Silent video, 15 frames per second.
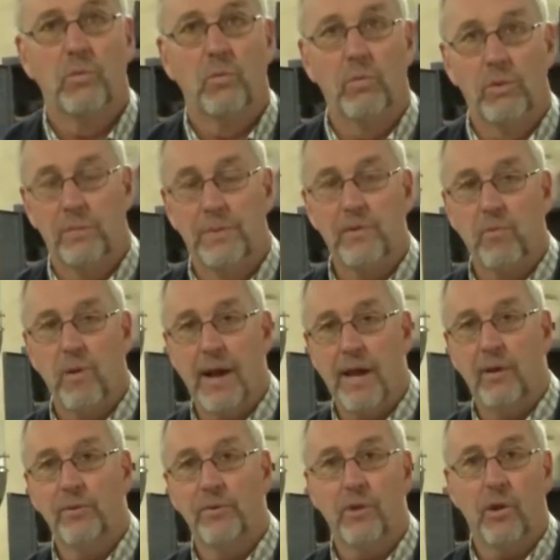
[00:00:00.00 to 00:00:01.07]
will be
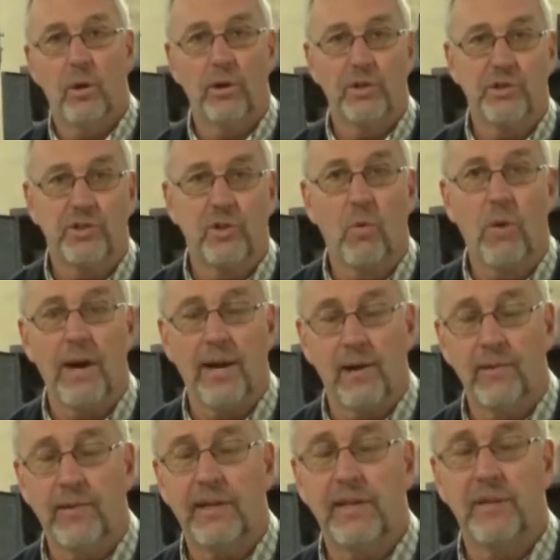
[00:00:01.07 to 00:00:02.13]
round or
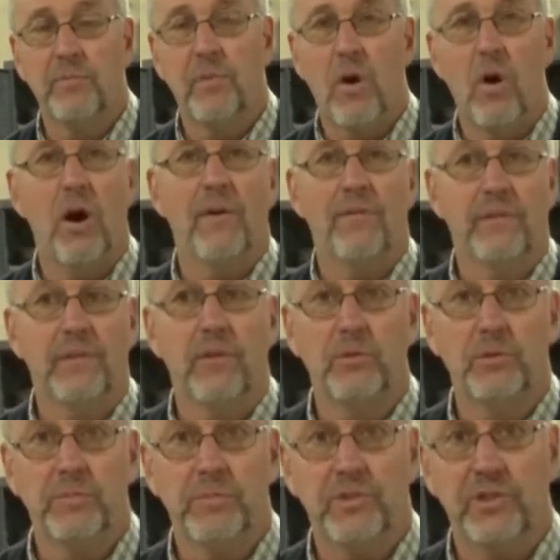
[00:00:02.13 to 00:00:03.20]
square that come off of
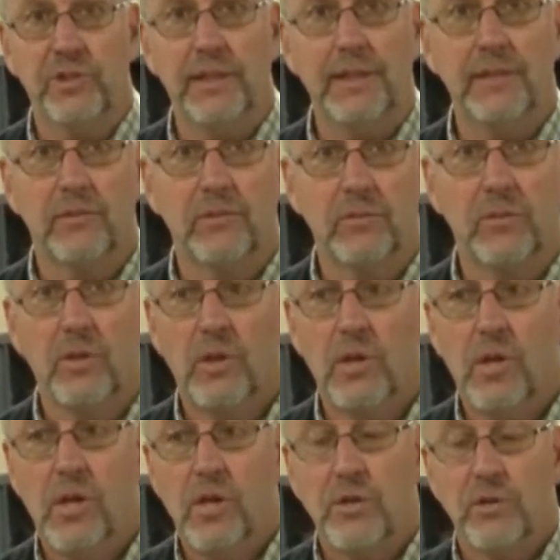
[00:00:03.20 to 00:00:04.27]
those machines.
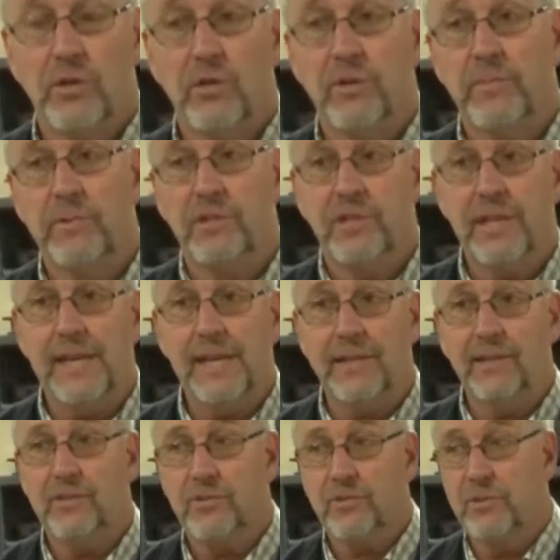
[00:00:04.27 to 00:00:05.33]
So the
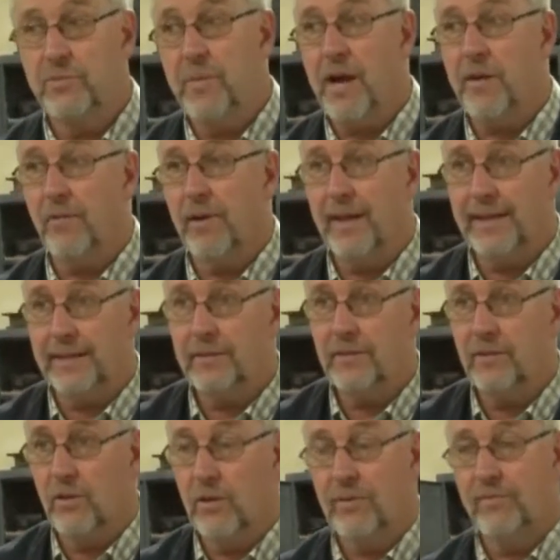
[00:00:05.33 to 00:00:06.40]
machines to my right
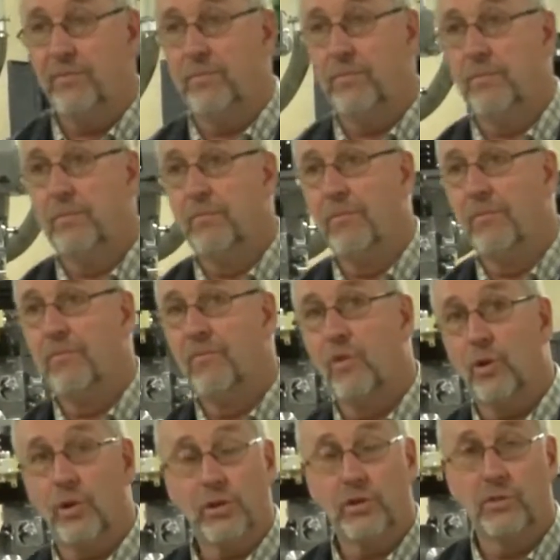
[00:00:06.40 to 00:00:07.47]
are
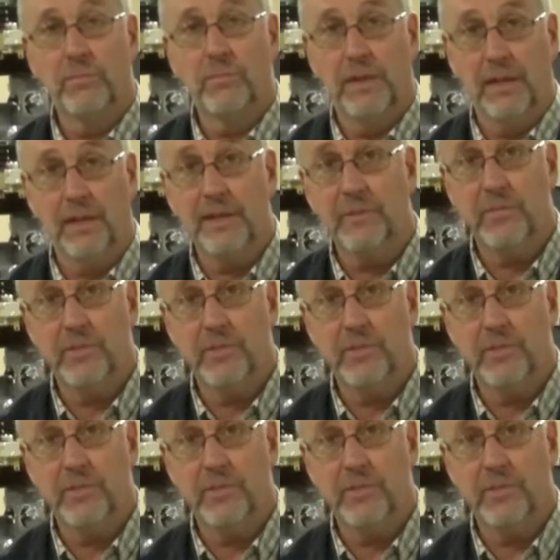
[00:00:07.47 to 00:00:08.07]
vertical milling